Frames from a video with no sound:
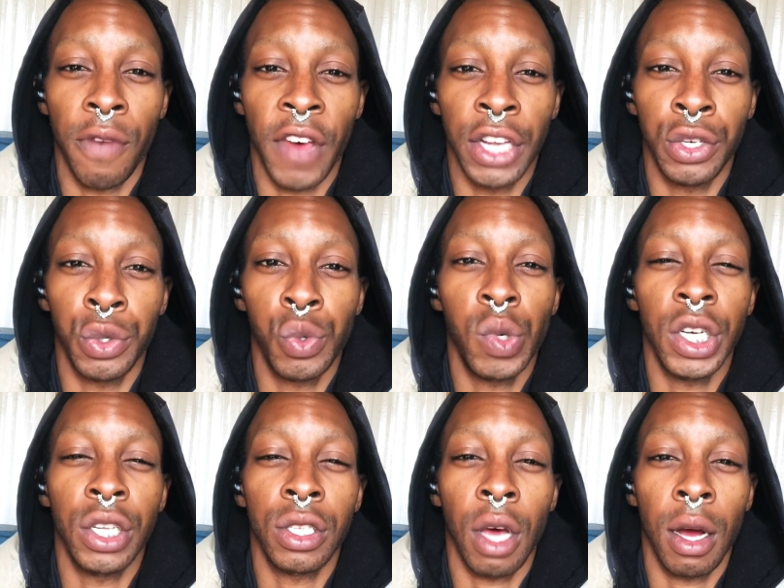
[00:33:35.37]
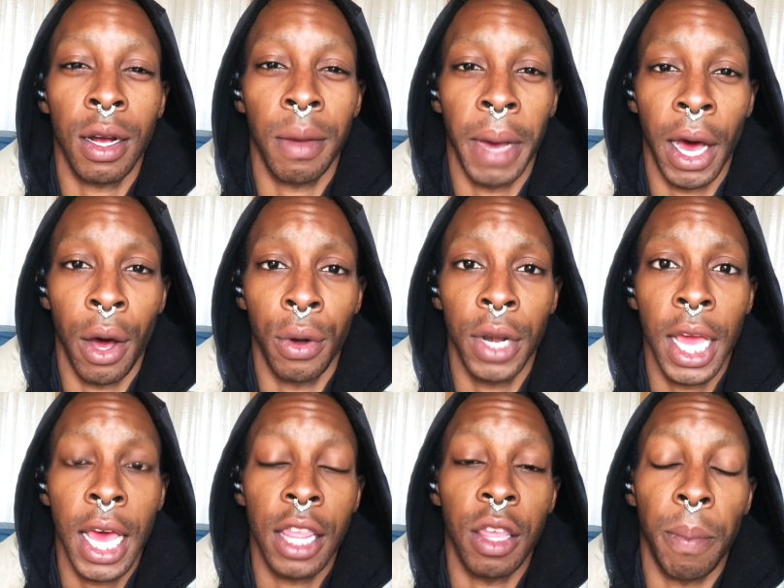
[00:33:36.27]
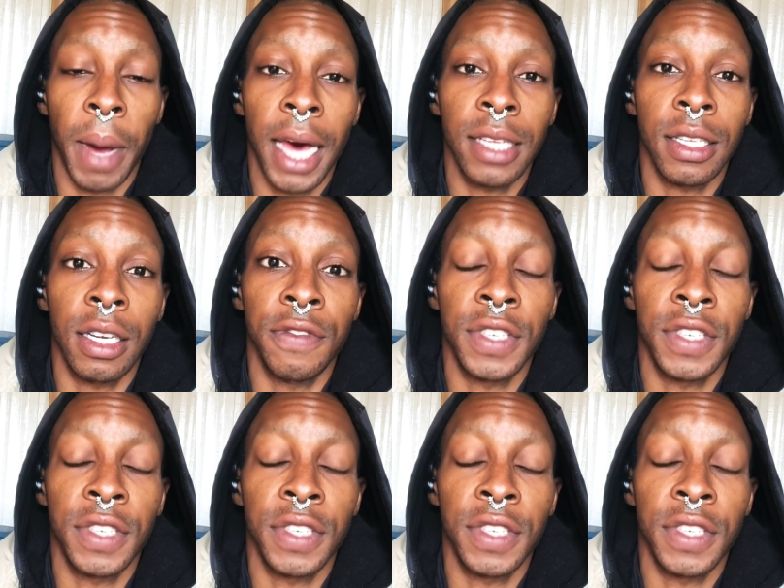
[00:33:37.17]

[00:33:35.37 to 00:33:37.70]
I do want to talk about the positive